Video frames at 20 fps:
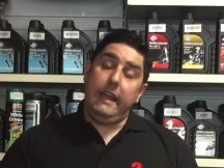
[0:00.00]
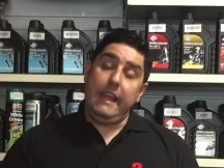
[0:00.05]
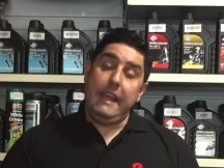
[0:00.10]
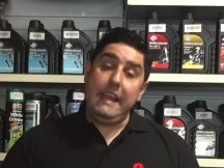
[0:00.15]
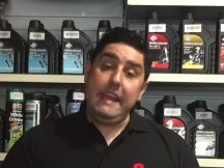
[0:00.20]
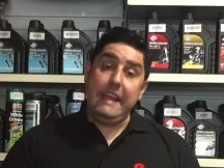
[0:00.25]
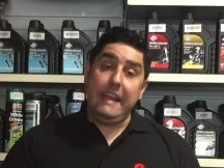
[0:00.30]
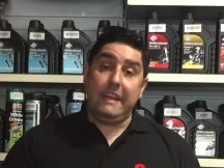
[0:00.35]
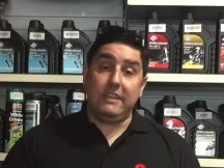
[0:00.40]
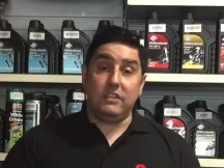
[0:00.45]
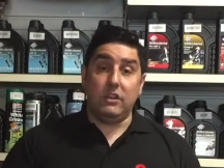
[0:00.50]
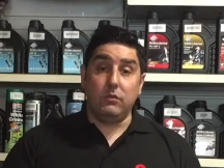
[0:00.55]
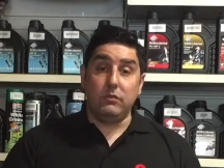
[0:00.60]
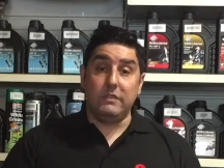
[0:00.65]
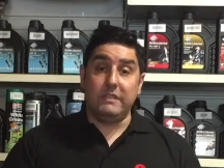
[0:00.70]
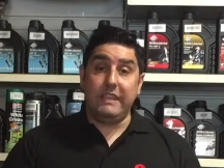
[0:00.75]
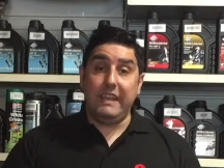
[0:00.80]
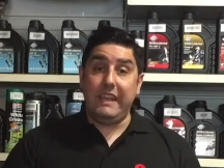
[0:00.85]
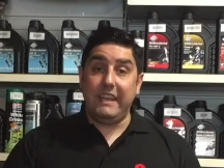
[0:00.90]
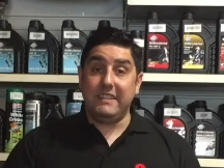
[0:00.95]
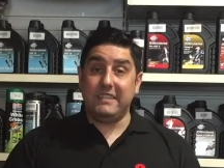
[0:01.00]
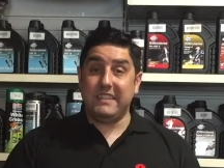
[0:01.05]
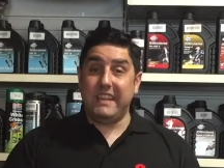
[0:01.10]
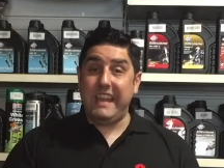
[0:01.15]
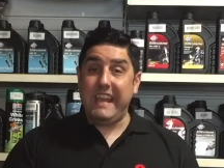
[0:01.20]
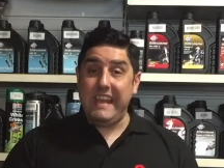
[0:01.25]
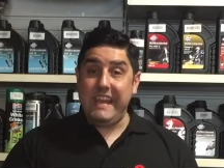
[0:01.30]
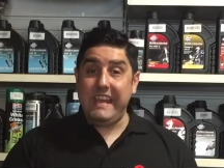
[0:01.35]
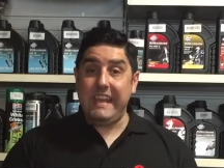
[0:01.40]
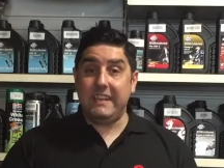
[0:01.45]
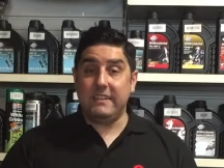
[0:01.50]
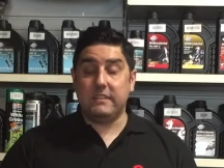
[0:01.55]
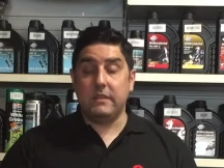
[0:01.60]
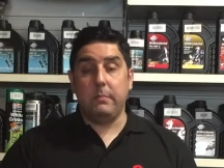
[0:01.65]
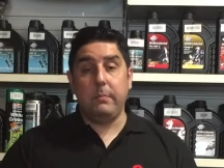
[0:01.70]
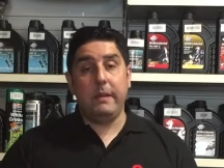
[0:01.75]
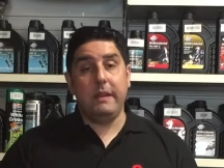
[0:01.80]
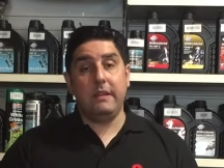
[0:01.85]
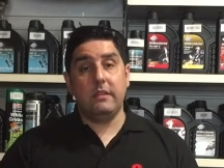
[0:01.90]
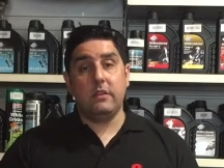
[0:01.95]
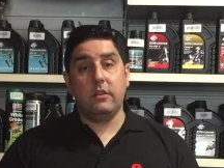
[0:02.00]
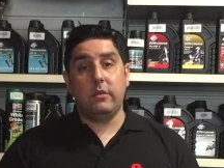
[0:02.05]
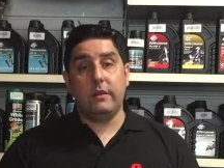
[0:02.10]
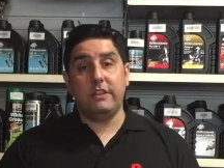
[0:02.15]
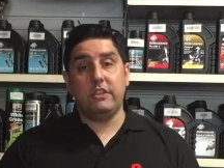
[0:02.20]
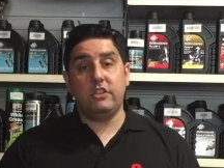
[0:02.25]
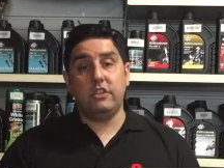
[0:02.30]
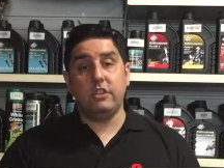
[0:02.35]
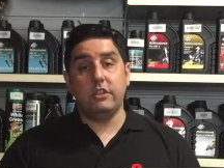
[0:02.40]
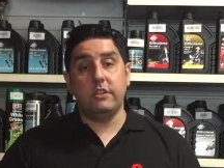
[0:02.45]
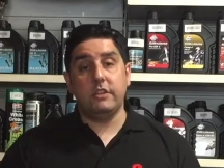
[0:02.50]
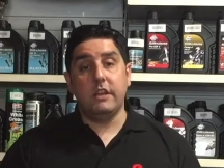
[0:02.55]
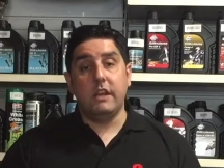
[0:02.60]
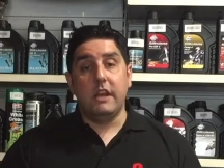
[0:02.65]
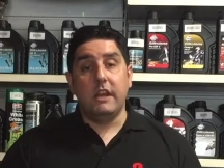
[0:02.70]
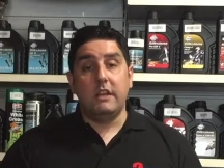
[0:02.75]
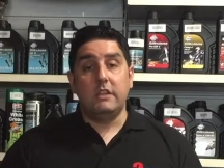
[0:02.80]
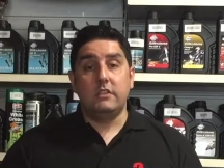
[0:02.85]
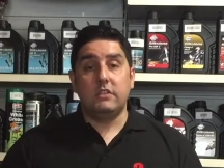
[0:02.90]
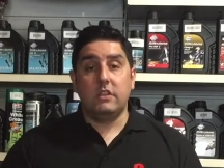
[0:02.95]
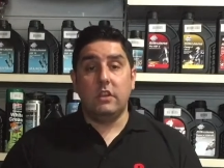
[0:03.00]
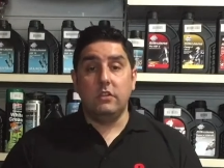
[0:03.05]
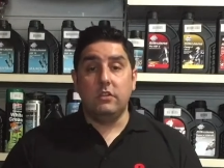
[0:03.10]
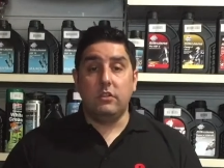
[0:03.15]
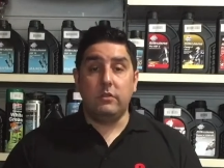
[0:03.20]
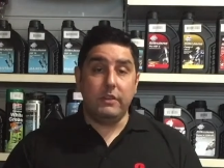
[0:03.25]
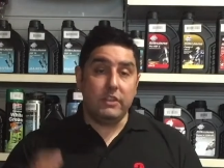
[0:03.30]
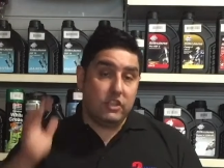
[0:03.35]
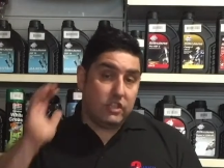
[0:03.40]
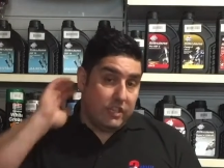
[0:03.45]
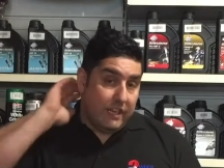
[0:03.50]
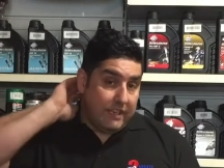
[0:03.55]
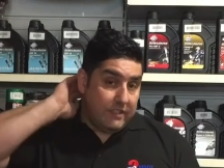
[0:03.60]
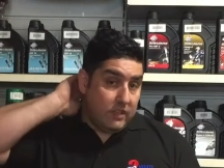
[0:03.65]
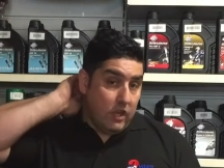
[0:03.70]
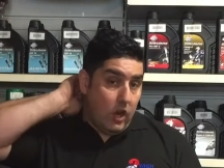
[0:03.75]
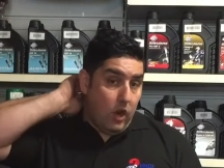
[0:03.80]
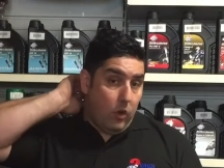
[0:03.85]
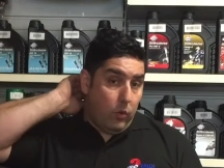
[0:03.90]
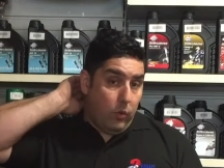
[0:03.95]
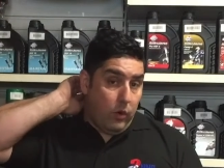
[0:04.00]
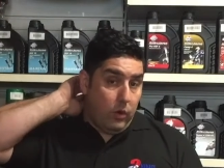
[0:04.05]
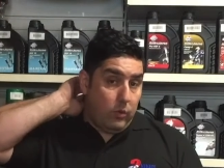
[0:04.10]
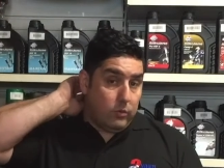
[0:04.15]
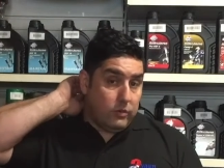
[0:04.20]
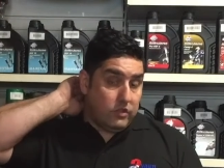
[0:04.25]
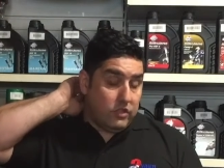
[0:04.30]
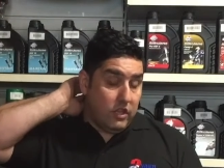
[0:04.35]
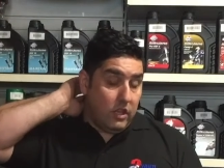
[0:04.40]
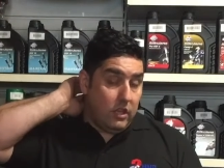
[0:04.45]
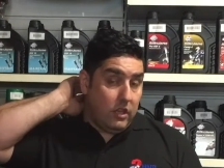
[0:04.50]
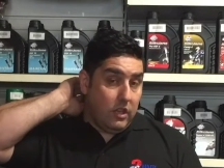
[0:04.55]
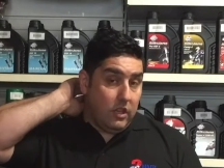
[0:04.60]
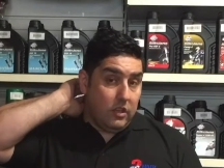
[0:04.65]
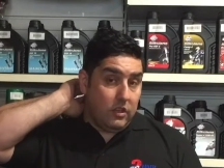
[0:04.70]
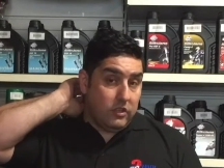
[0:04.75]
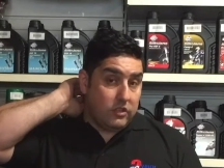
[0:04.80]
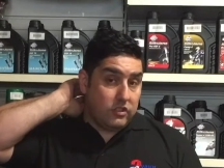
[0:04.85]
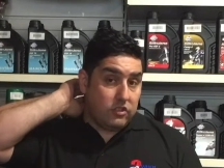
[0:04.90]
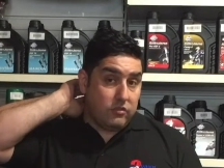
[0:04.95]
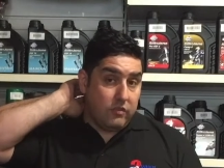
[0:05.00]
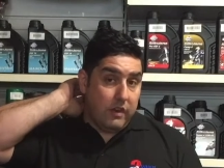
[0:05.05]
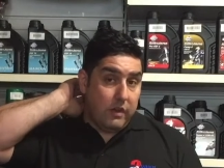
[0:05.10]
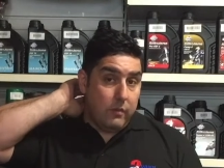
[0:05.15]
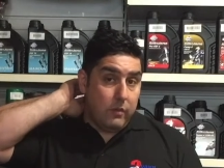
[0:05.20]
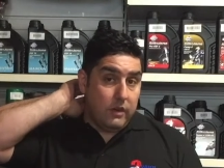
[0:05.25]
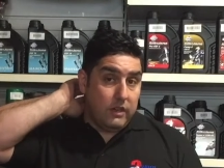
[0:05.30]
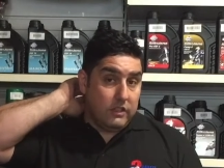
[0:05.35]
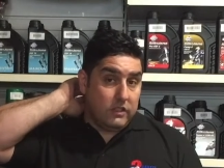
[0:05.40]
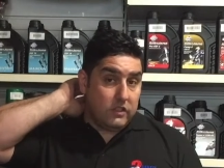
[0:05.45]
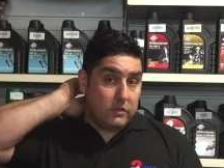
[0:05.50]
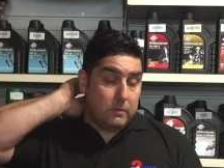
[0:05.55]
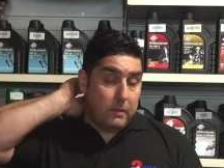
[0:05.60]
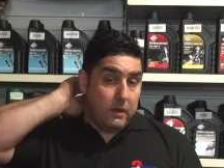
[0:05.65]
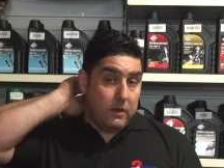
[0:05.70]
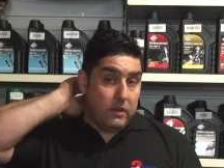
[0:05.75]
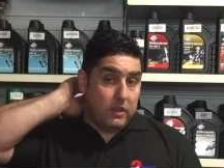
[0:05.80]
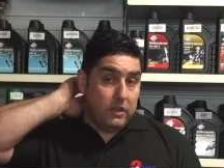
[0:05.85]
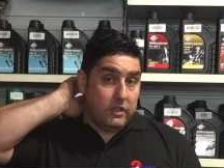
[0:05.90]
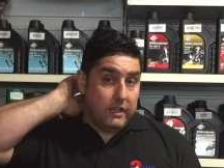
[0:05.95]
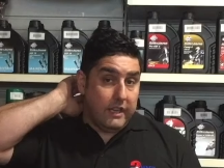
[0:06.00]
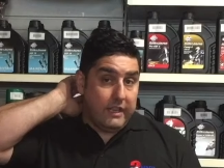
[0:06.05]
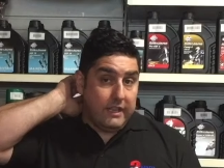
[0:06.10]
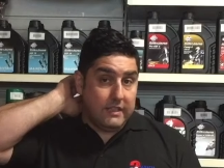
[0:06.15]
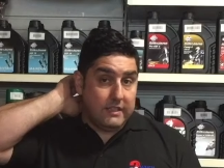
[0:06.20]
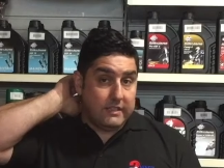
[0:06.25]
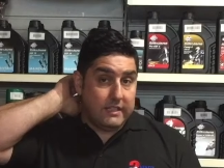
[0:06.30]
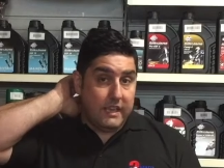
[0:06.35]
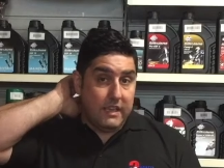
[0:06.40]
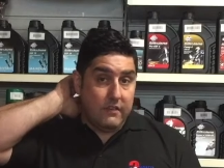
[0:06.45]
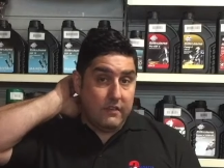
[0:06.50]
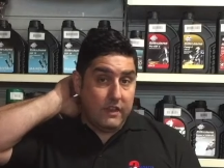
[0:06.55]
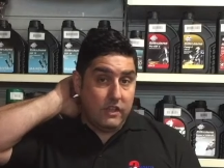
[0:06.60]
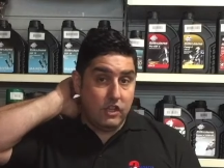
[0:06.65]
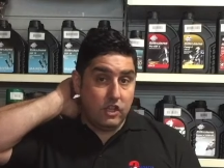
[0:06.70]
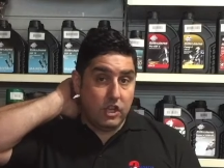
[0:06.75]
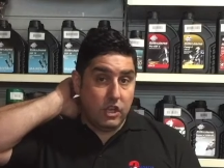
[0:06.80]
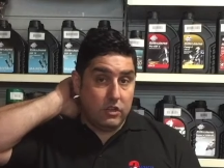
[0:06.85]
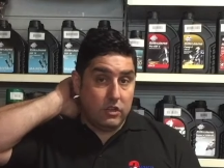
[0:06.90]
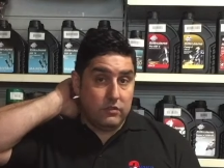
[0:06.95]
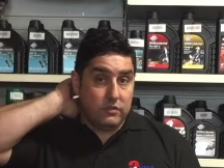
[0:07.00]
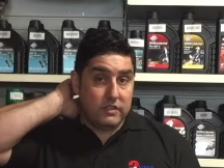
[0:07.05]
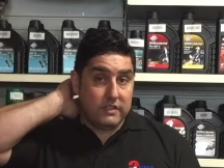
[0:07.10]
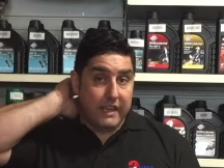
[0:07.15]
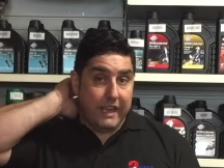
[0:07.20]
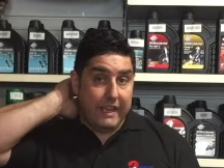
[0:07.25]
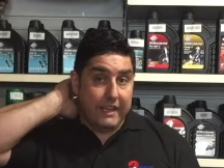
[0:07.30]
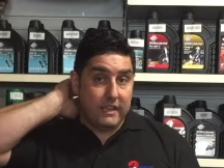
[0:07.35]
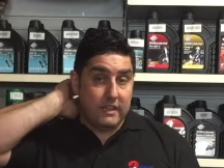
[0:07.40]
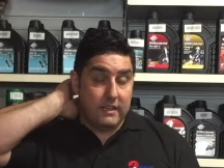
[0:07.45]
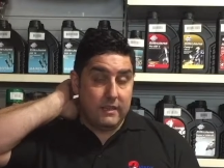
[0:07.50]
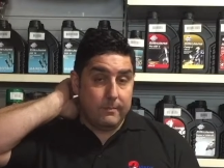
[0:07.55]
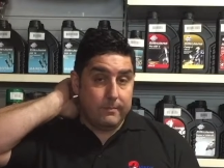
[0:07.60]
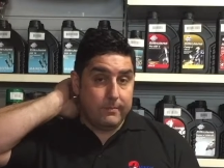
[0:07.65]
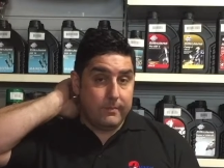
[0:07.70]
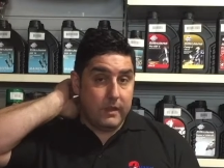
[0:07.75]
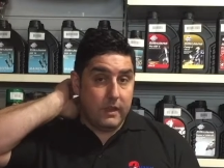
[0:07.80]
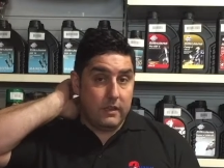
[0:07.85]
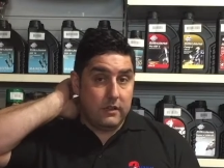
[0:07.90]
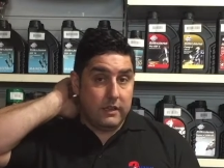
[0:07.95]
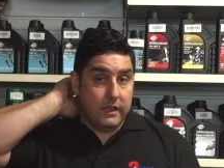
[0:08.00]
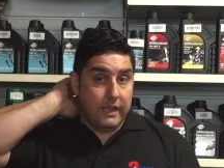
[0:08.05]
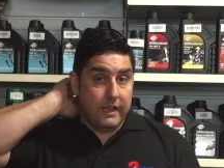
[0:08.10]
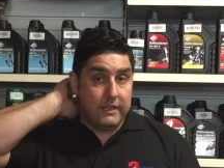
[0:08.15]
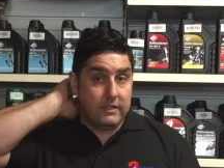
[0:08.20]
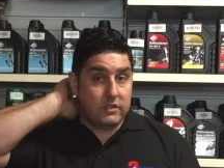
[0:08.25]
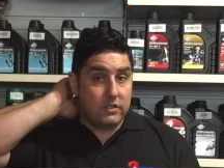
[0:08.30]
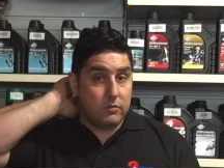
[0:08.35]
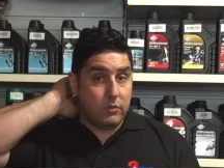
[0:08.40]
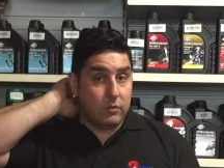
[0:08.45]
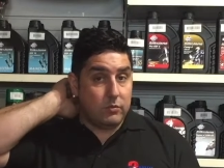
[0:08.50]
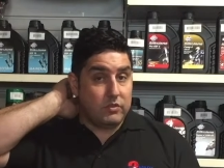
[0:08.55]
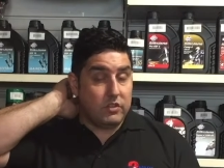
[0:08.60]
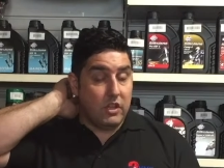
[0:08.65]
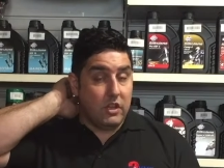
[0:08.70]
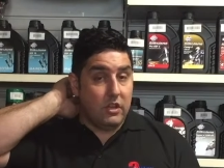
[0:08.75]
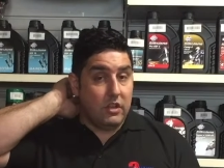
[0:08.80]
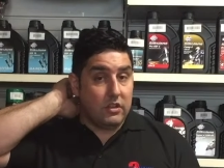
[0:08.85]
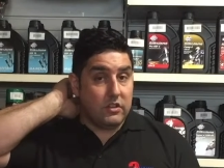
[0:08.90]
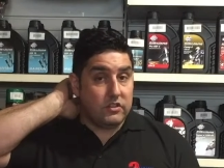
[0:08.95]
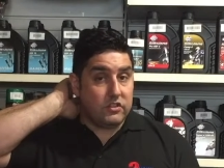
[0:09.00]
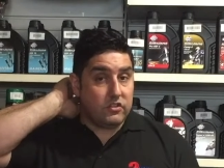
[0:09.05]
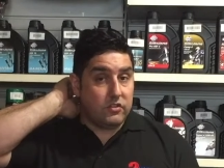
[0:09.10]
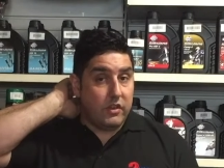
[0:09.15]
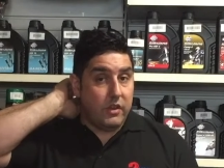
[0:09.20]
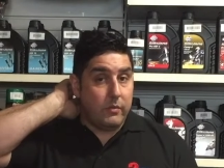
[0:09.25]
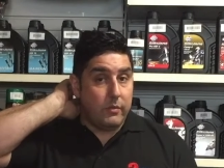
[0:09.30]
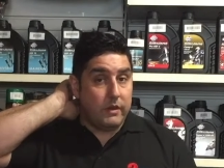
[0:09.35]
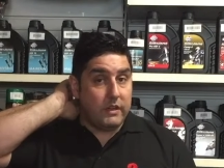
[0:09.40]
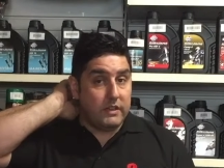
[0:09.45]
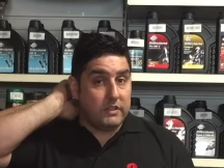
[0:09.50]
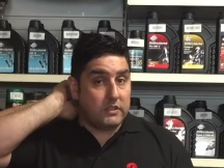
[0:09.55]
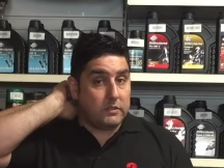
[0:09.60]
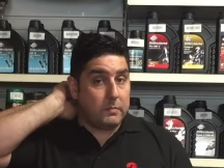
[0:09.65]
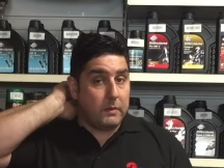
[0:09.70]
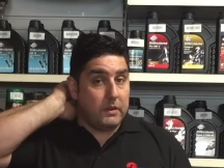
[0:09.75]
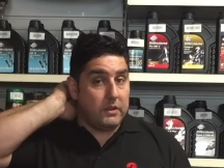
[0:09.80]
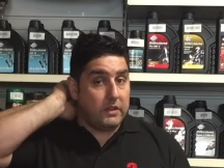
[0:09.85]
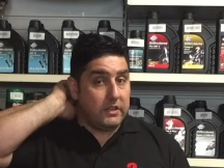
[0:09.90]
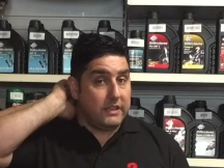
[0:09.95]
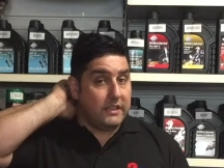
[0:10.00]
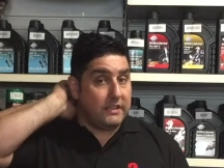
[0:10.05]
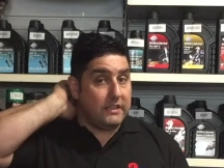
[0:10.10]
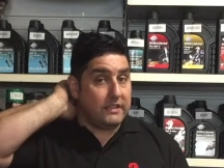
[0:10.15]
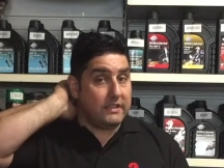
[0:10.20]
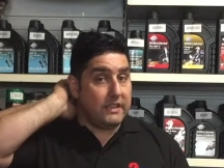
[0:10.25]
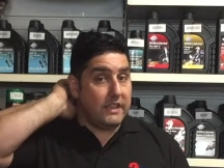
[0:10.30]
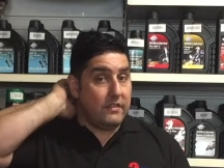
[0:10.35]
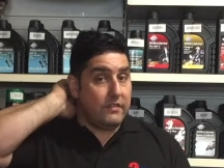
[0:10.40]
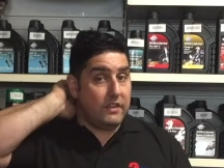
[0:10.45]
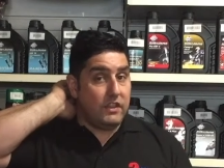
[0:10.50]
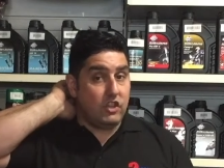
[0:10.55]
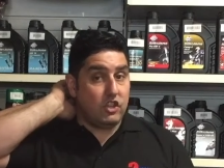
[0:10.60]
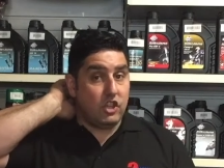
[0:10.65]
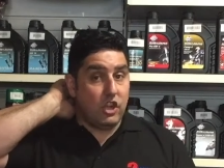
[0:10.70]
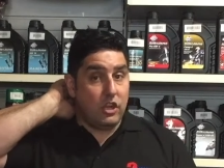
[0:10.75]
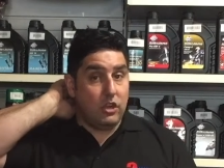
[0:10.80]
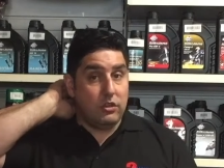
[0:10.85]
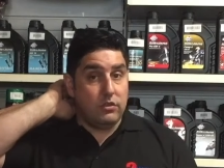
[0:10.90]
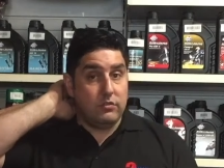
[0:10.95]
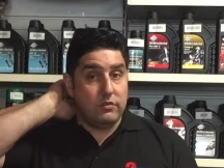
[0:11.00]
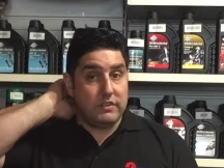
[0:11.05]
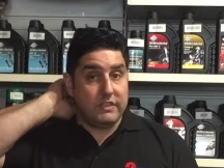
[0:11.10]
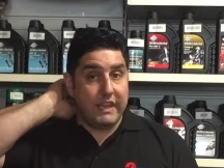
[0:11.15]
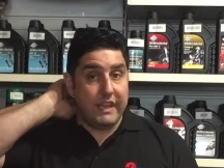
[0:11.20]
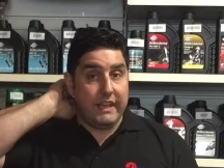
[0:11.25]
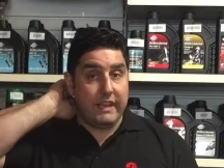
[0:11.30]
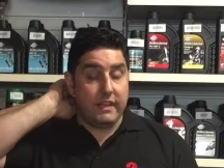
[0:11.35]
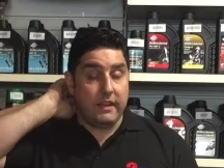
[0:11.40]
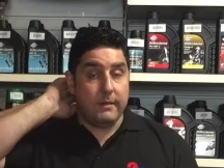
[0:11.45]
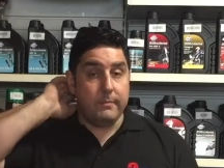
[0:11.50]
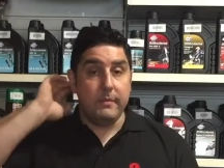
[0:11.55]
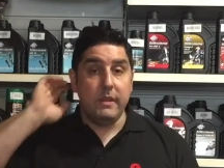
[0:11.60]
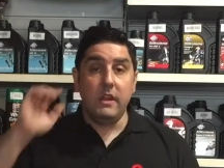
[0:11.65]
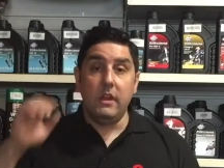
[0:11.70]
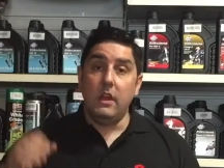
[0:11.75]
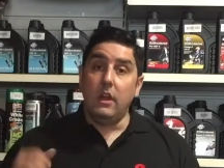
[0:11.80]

He gets hold of the tickets, so he gets to pick the question. So the question is, what was the last three words spoken in the TV show Taggart? Okay, so what was the last three words spoken in the TV show Taggart?